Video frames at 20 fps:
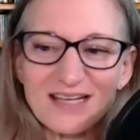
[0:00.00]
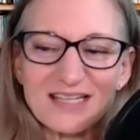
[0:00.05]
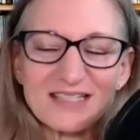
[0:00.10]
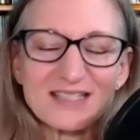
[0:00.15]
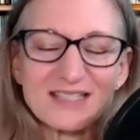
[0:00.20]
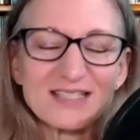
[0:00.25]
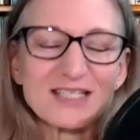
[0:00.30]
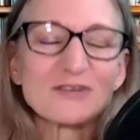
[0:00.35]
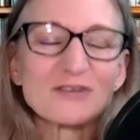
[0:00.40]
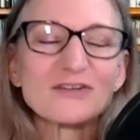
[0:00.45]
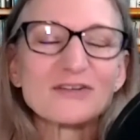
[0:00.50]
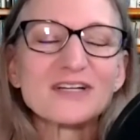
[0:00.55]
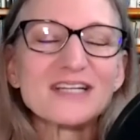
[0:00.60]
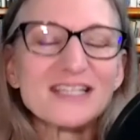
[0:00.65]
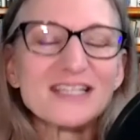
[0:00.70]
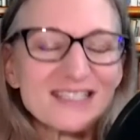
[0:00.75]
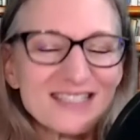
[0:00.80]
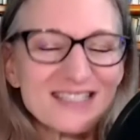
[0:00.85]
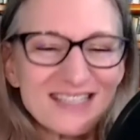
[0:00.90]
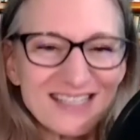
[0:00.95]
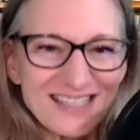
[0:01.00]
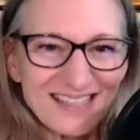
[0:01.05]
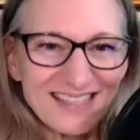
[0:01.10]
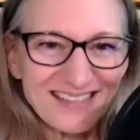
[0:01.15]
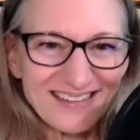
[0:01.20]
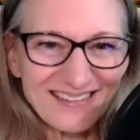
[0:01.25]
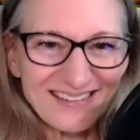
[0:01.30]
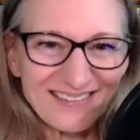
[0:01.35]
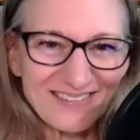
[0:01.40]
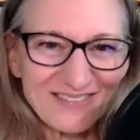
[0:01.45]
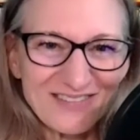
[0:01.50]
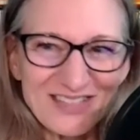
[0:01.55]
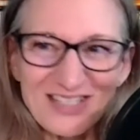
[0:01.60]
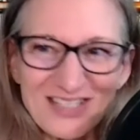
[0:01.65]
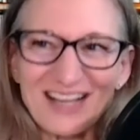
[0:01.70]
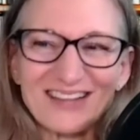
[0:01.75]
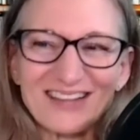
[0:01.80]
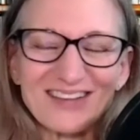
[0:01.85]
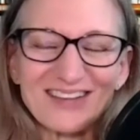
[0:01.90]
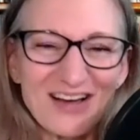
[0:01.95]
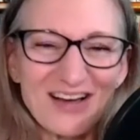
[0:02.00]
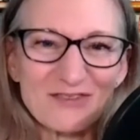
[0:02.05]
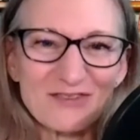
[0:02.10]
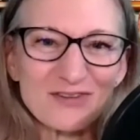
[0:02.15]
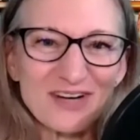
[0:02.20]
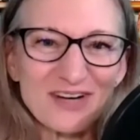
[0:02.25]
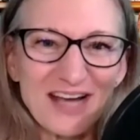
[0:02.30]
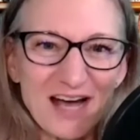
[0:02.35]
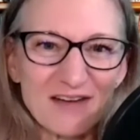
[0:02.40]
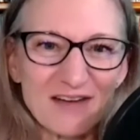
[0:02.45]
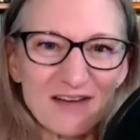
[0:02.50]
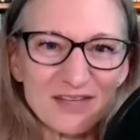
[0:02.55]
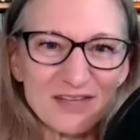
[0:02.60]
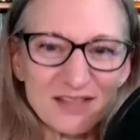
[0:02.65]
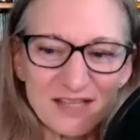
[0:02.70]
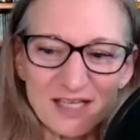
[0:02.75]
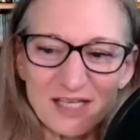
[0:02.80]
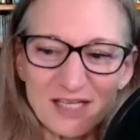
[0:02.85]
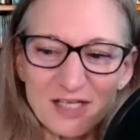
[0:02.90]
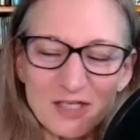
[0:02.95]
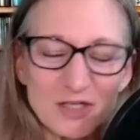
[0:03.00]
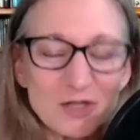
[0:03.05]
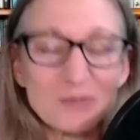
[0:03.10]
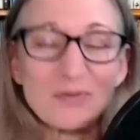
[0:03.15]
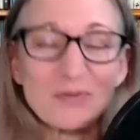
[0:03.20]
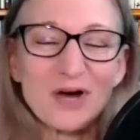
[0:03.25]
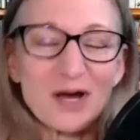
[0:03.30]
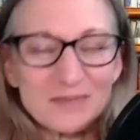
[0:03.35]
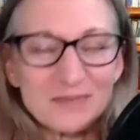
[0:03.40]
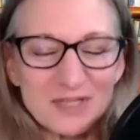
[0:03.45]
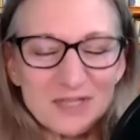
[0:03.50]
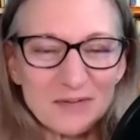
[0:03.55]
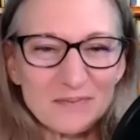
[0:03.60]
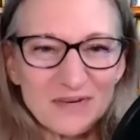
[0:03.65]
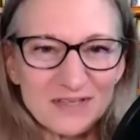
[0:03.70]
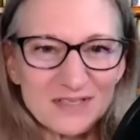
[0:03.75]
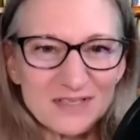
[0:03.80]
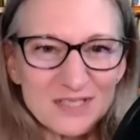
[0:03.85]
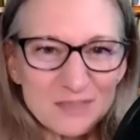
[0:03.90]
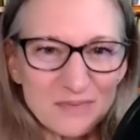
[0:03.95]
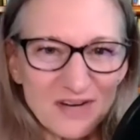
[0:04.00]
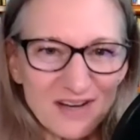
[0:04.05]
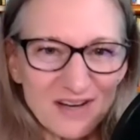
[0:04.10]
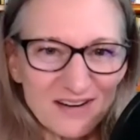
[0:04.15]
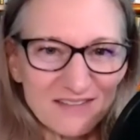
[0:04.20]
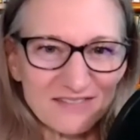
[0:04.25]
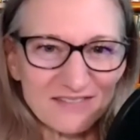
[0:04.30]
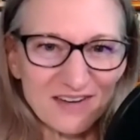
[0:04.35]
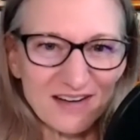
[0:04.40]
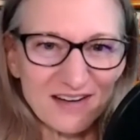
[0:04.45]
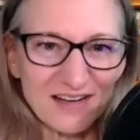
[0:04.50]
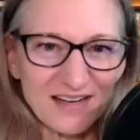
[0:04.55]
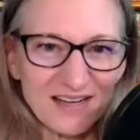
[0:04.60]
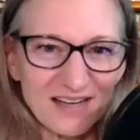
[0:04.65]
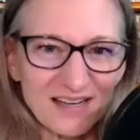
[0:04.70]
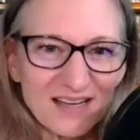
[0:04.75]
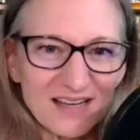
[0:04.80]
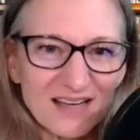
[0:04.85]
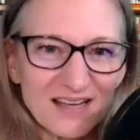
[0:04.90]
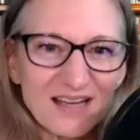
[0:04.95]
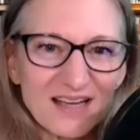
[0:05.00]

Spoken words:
Synchronicity, which I love, would have it that you popped up on Spotify.